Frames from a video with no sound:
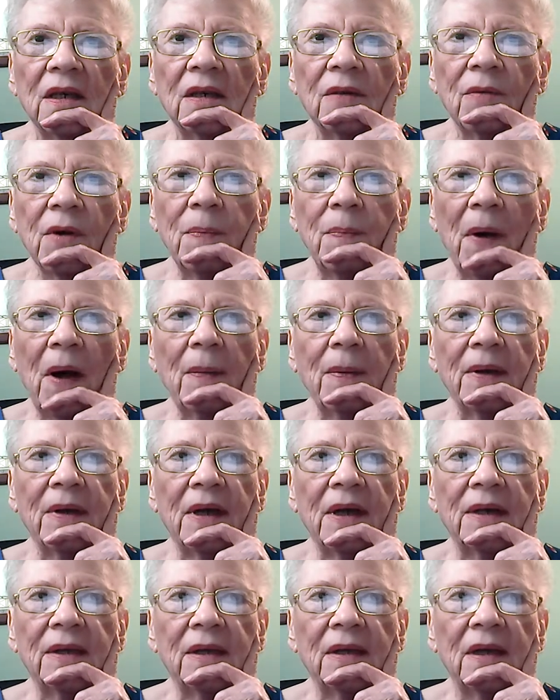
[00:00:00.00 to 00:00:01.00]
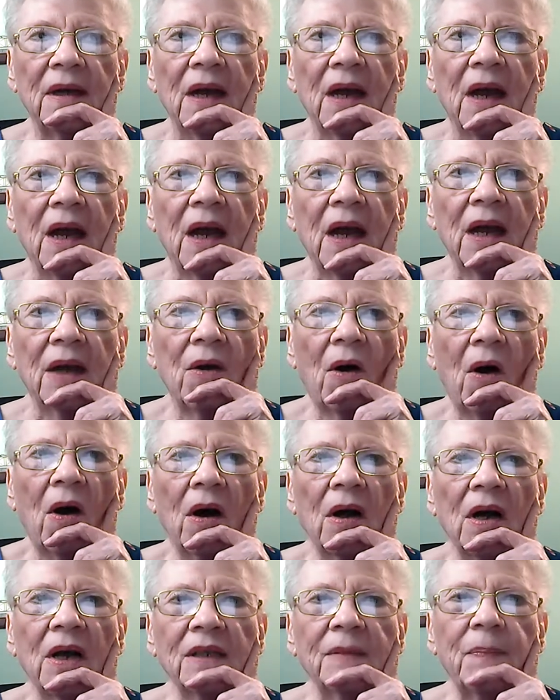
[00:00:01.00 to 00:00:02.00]
Republican. In
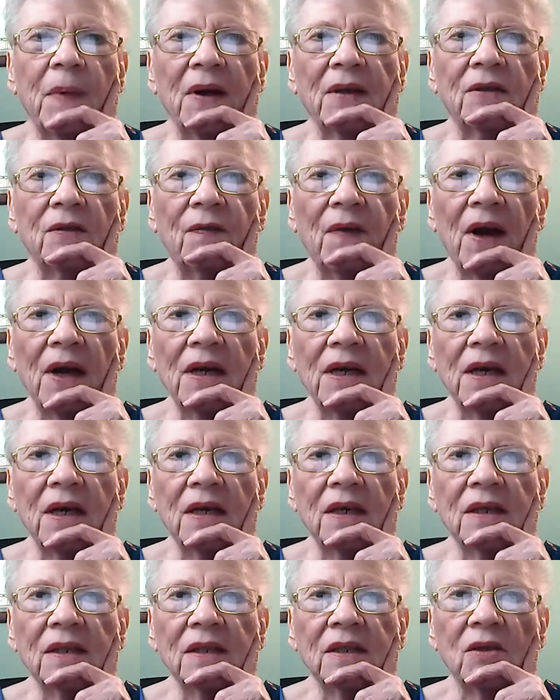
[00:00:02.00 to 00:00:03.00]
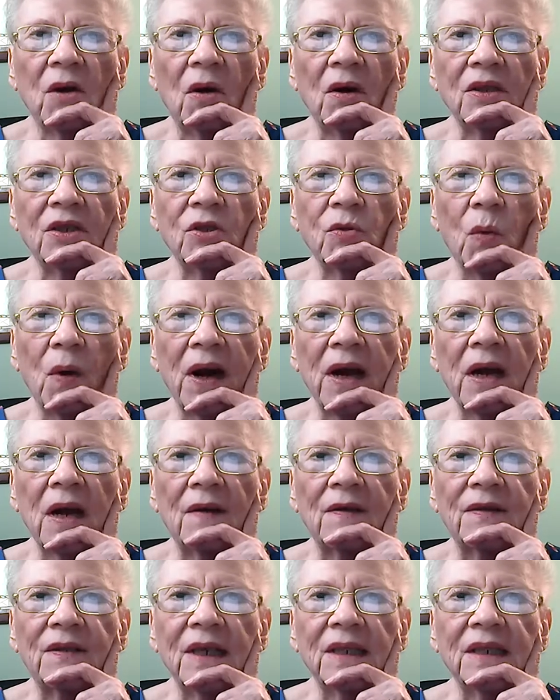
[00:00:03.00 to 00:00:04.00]
August, Pennsylvania saw a swing
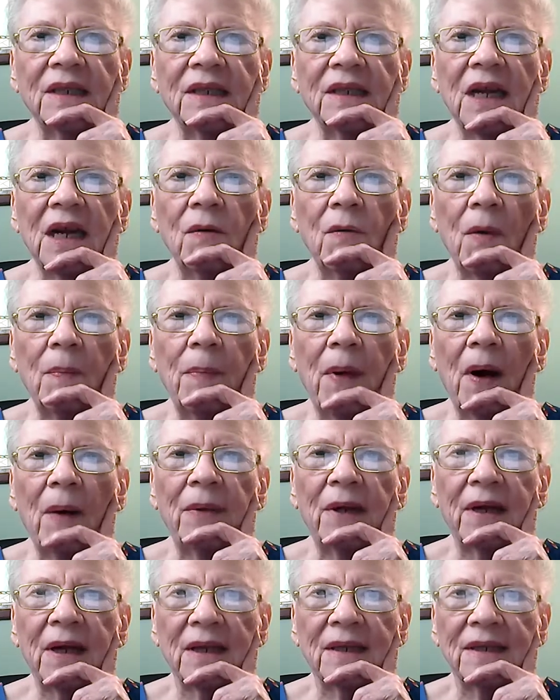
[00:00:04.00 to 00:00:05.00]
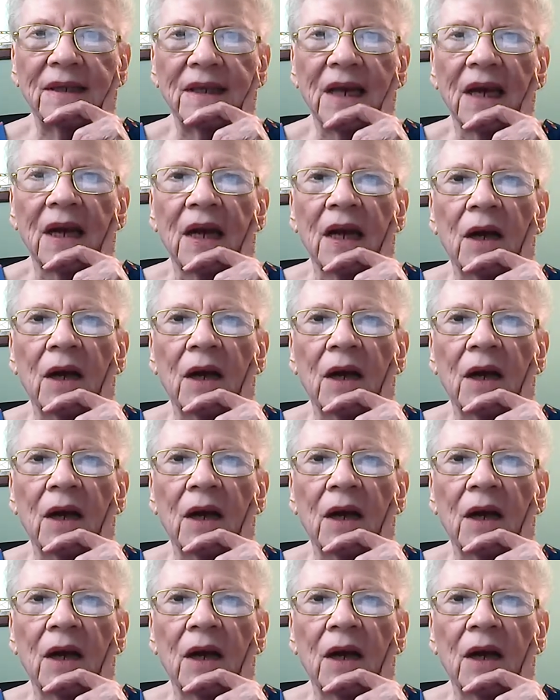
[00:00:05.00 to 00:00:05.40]
of 16 Republicans